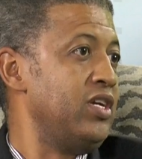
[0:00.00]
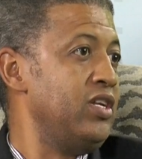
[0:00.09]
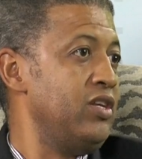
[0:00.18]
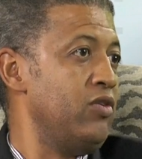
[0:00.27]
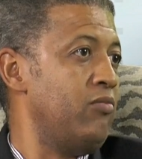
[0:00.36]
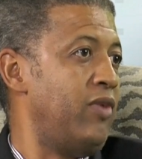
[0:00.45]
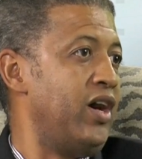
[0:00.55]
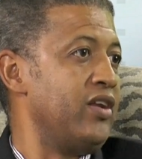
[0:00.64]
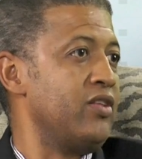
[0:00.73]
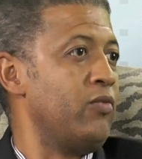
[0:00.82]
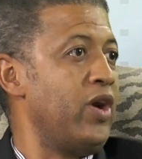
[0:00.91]
in your
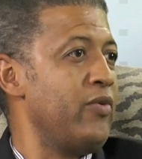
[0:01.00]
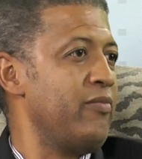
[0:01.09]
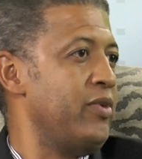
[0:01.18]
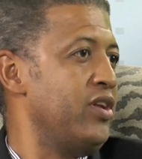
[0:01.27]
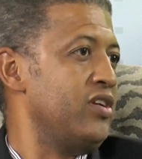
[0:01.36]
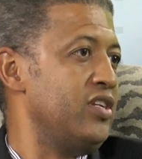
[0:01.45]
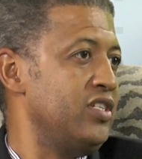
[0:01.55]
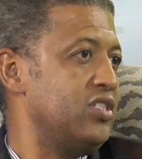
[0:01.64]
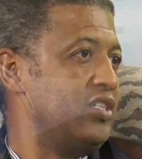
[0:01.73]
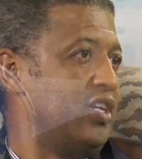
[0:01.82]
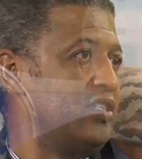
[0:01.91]
mind, and the way we've been
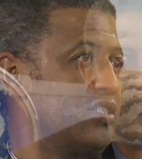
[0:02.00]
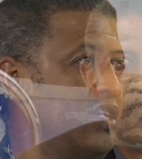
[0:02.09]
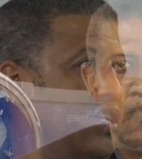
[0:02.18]
conditioned as